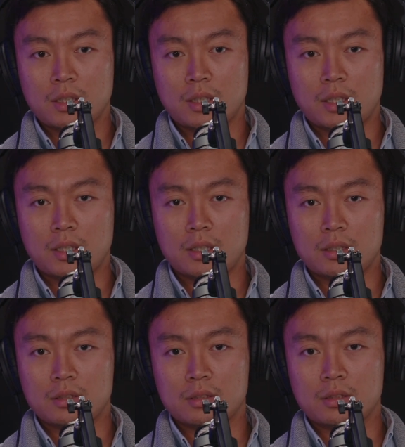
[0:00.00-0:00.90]

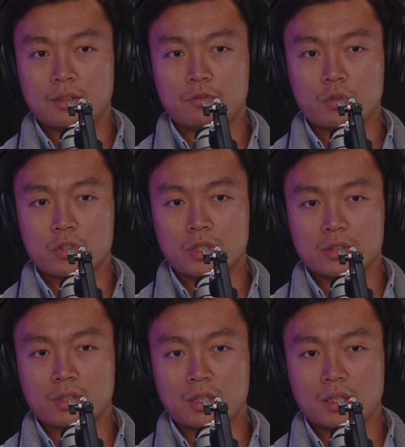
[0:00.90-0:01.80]
And unfortunately,
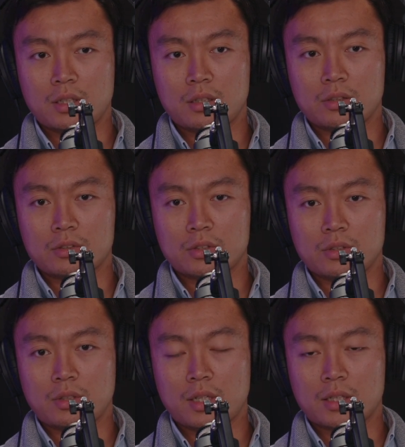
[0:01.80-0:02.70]
it's
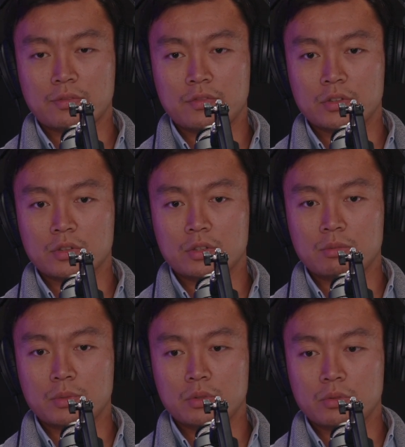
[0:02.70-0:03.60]
also a lot of physical
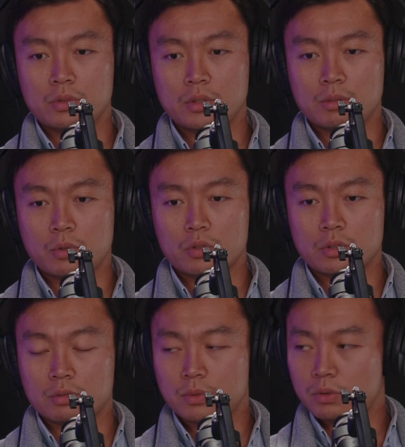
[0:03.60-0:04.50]
abuse,
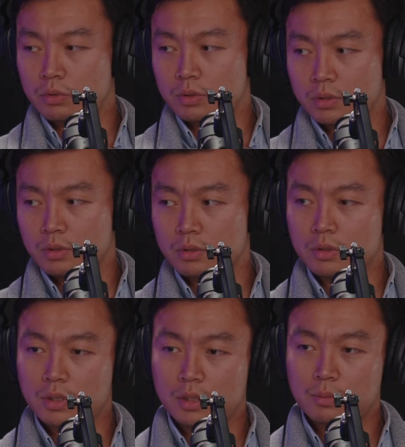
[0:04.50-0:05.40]
emotional abuse
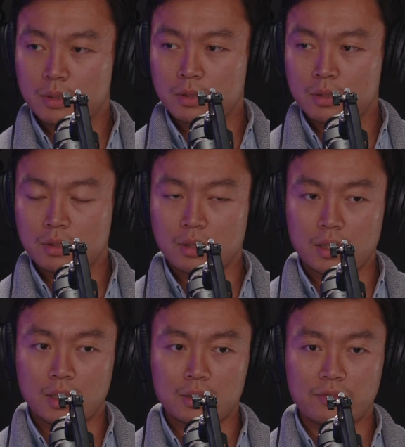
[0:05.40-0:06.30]
growing up,
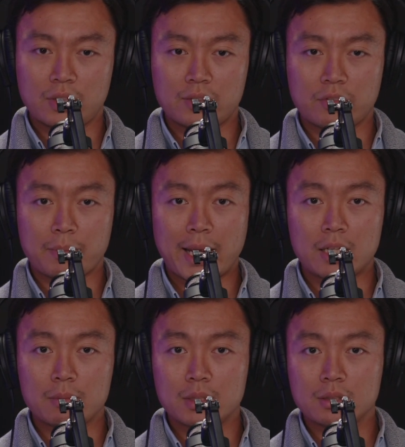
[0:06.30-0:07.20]
and the feeling of
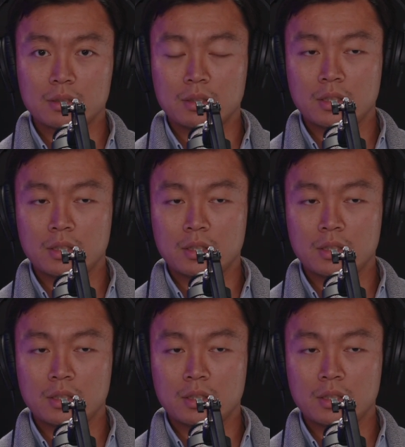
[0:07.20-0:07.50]
abandonment.